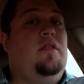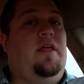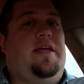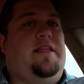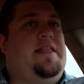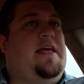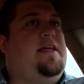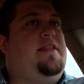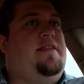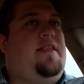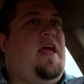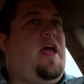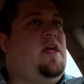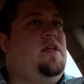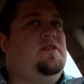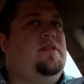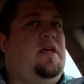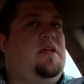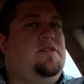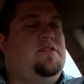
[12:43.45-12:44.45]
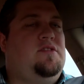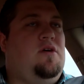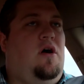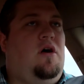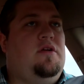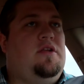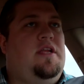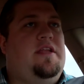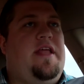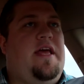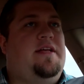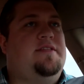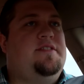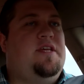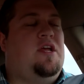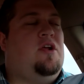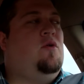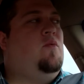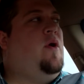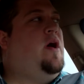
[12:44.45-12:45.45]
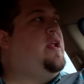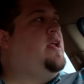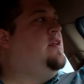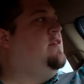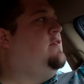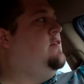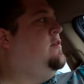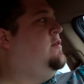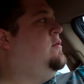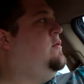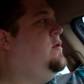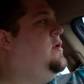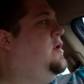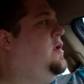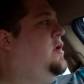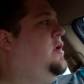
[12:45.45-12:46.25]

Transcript: like that song to dance at your wedding to,